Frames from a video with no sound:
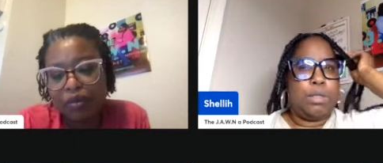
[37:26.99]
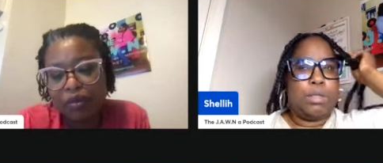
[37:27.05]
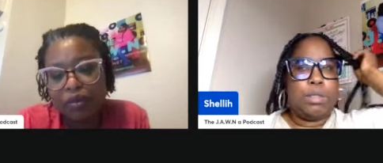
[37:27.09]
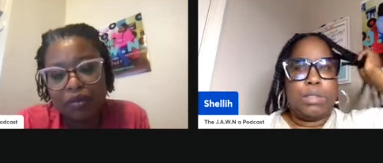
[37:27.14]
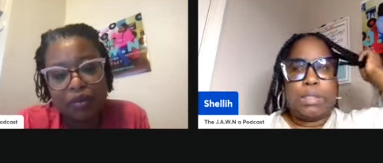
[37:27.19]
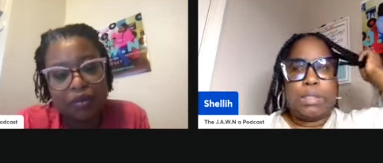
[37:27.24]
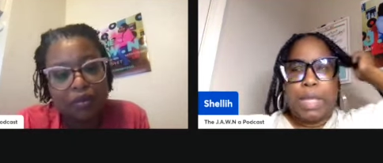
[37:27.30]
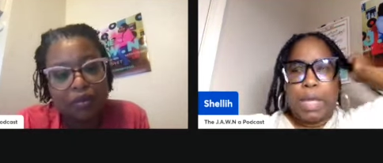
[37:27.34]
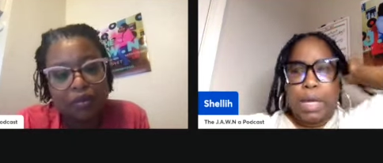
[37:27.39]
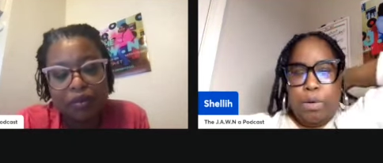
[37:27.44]

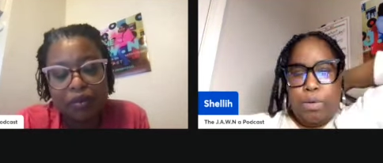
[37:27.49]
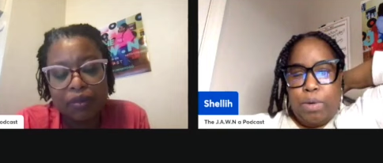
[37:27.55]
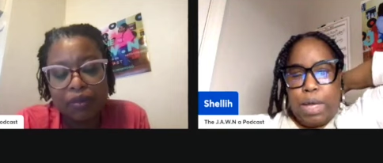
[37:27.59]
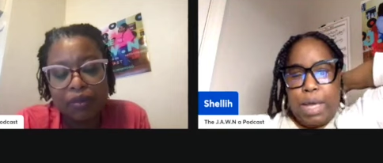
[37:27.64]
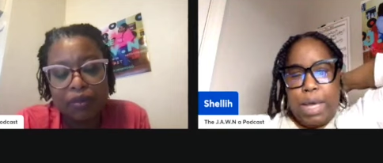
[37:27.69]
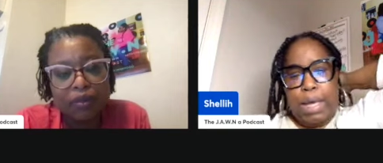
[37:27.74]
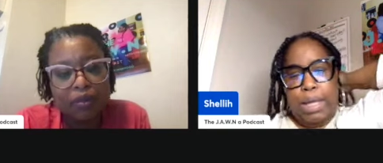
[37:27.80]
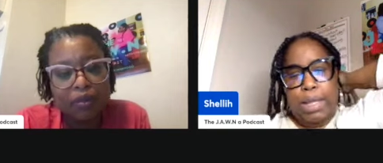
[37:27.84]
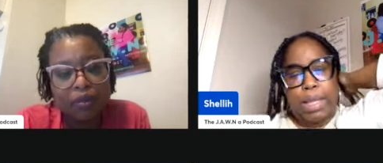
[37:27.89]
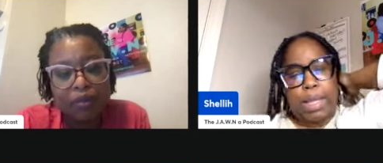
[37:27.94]
Speaker 1: just like,
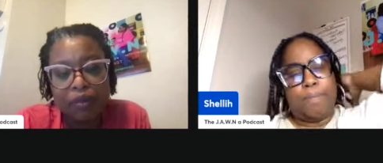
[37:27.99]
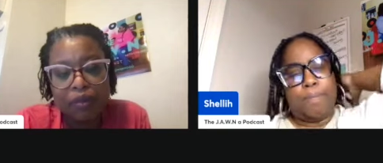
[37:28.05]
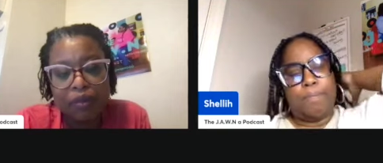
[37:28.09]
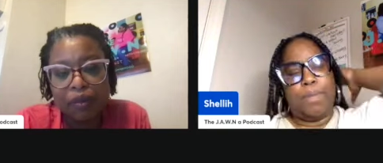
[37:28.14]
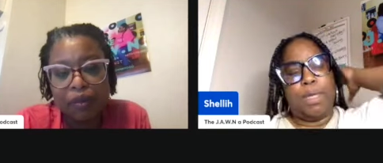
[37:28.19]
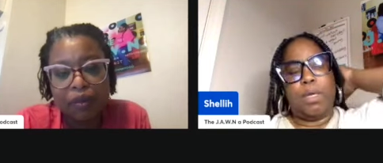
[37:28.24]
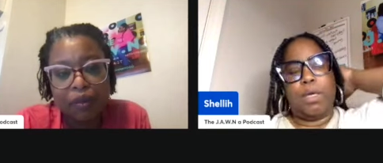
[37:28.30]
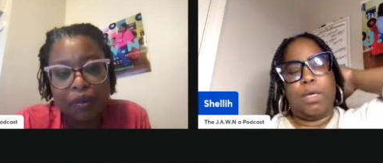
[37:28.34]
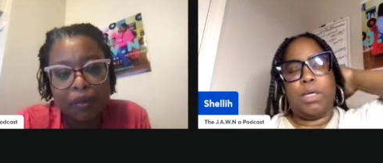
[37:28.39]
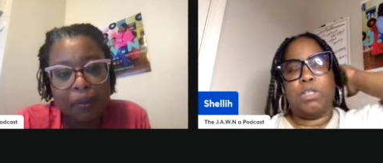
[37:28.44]
okay, let
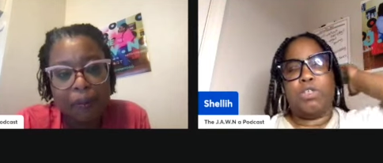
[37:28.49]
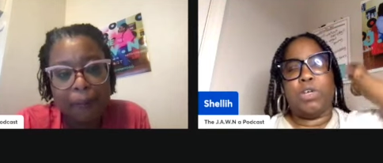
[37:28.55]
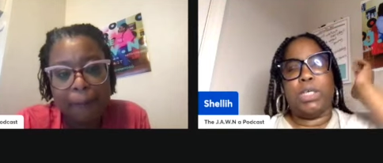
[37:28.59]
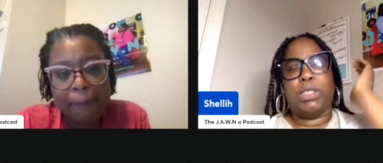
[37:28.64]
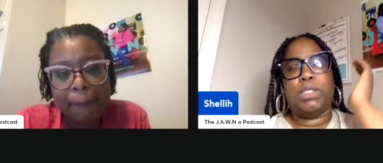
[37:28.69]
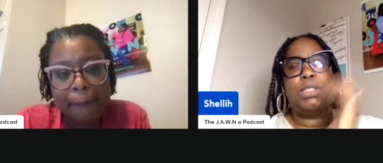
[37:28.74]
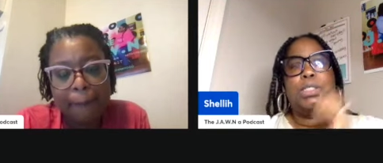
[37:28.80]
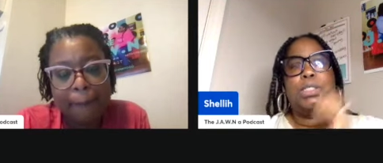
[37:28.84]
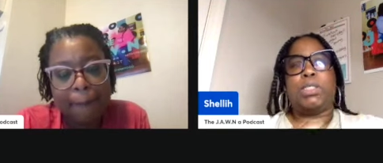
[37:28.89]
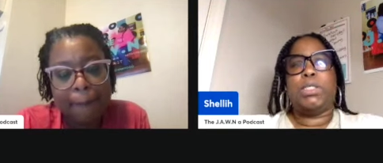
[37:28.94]
me
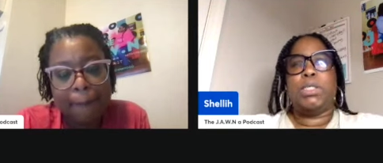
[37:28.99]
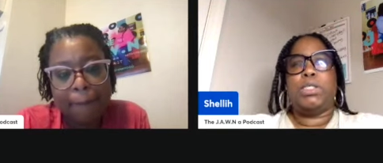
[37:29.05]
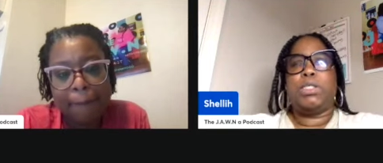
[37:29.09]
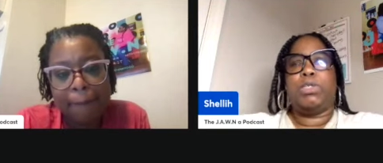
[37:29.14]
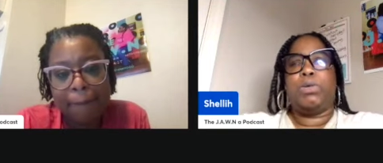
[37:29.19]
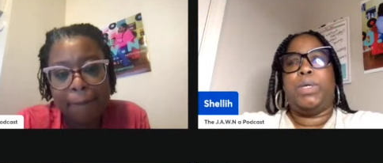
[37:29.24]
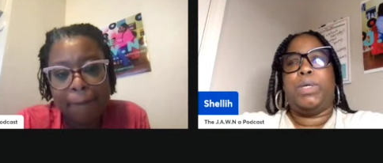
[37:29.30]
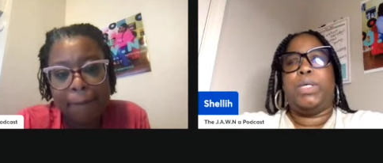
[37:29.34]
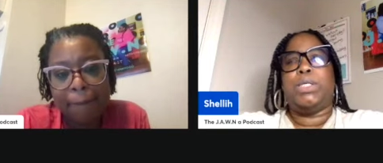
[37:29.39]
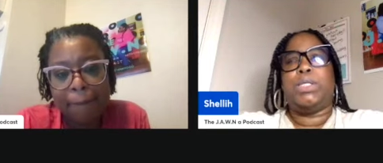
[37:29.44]
address this
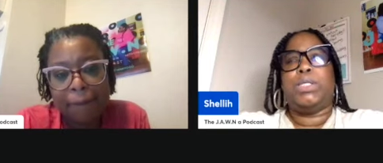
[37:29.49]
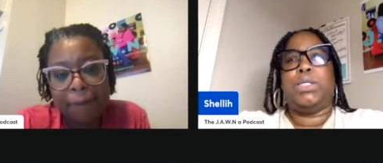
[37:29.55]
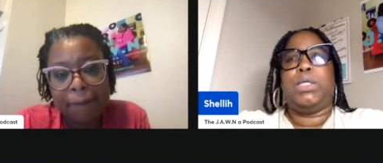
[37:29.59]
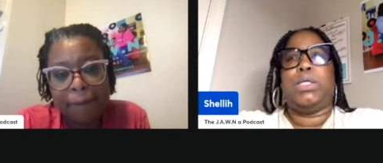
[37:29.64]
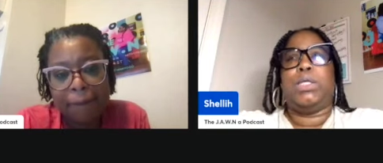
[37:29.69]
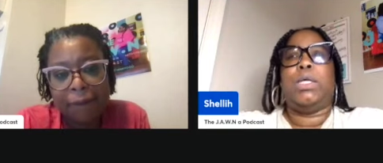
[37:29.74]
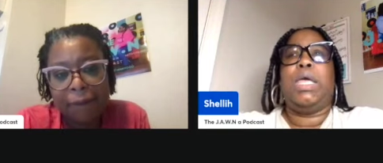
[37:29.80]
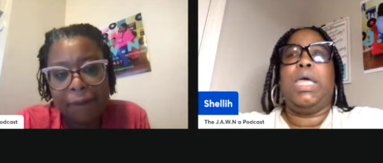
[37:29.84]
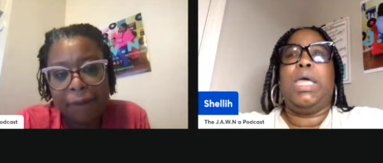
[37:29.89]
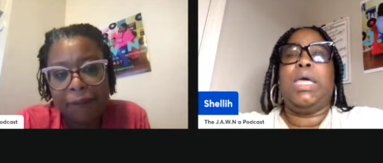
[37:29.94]

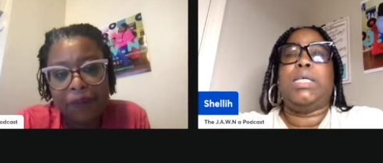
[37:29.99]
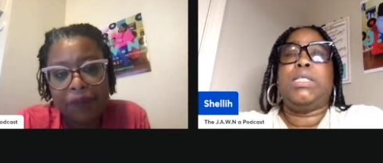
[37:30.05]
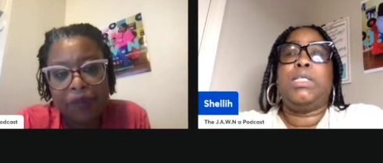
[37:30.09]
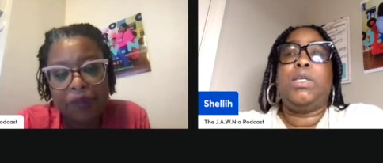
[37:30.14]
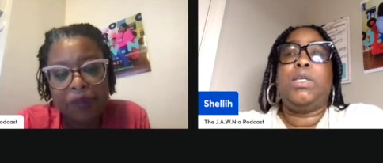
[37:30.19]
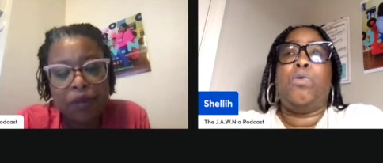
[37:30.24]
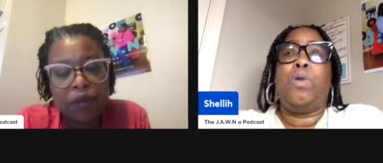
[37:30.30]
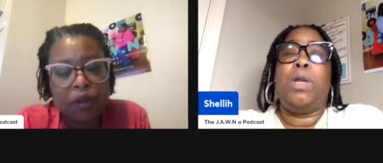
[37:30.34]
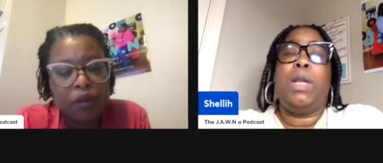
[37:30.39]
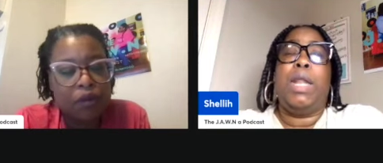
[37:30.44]
situation. And
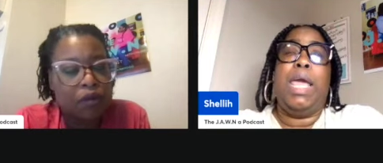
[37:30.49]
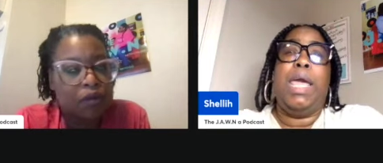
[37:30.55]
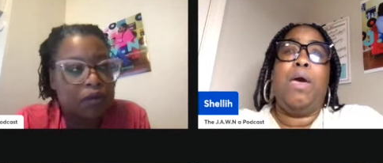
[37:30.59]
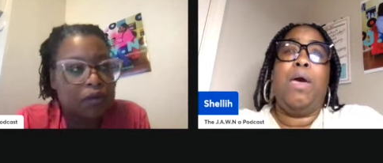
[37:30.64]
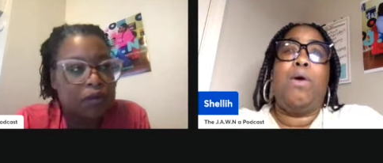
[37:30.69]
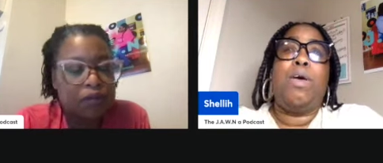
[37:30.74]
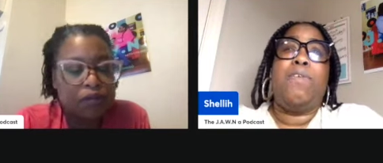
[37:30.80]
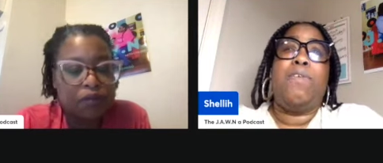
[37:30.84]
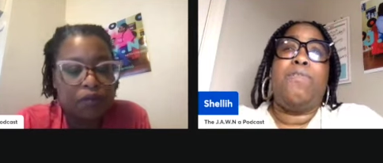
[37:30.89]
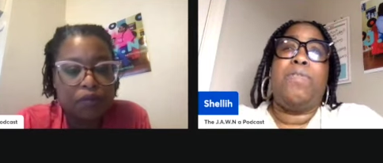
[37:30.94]
so
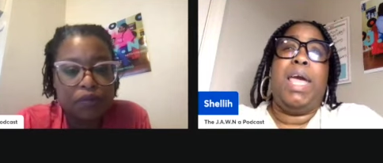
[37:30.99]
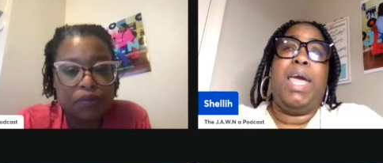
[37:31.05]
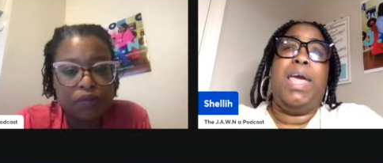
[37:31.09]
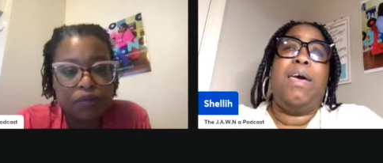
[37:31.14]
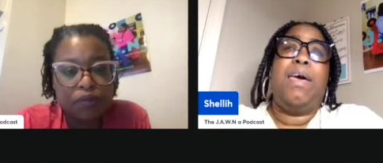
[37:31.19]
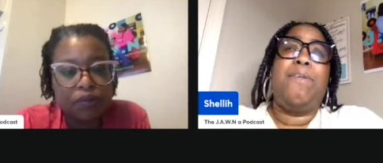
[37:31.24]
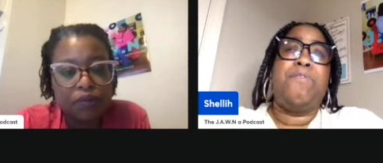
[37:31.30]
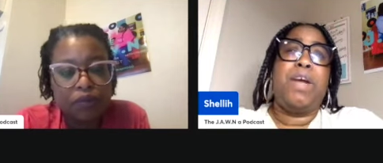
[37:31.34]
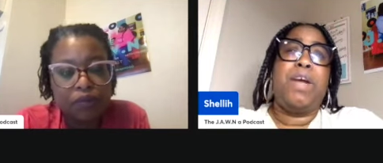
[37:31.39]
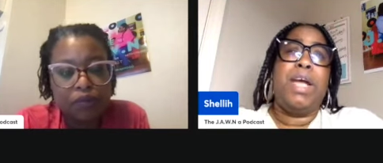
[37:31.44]
now, if
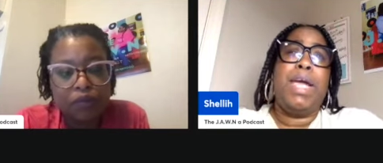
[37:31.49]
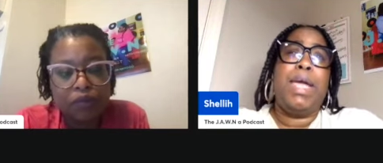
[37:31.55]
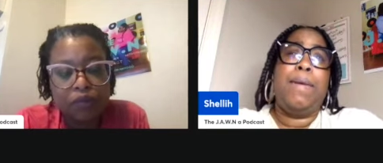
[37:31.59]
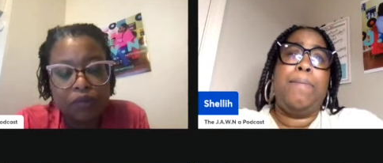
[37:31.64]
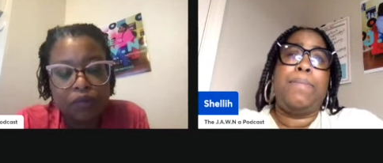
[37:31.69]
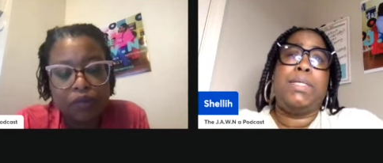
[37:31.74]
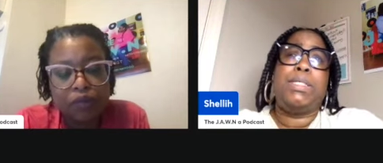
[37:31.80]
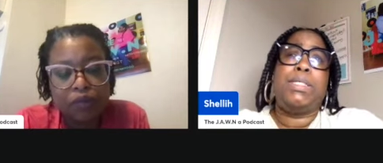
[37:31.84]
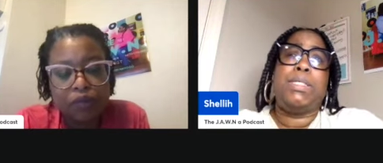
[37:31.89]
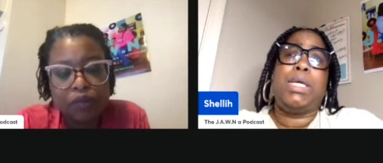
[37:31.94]
that ever
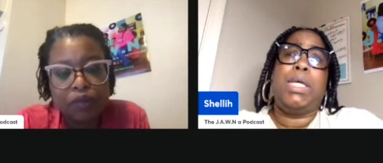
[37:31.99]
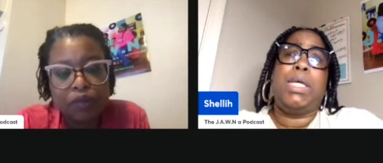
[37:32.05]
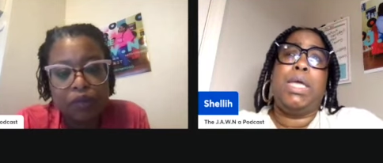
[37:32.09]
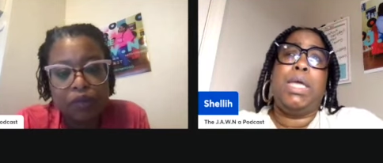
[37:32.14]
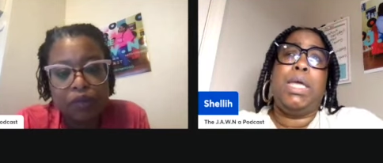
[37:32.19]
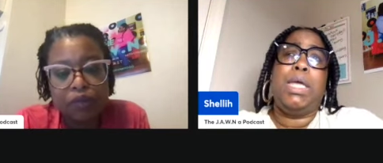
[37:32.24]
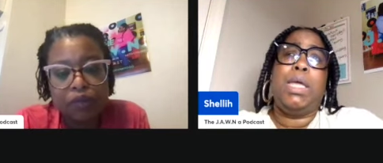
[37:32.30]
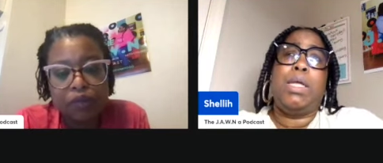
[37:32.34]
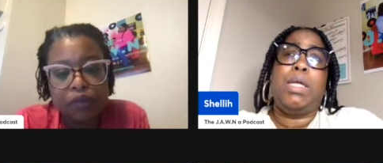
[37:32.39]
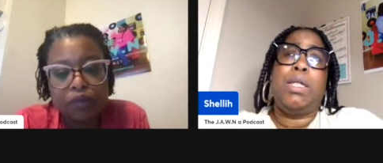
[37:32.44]
happens
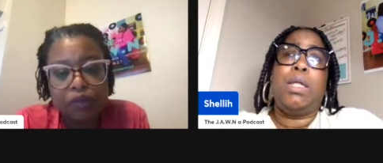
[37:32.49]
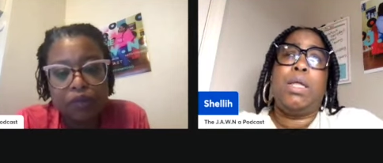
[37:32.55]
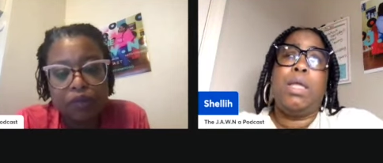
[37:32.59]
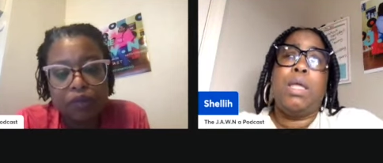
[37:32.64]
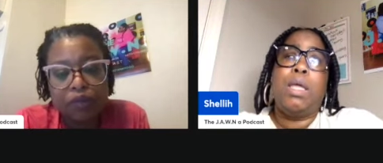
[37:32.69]
again,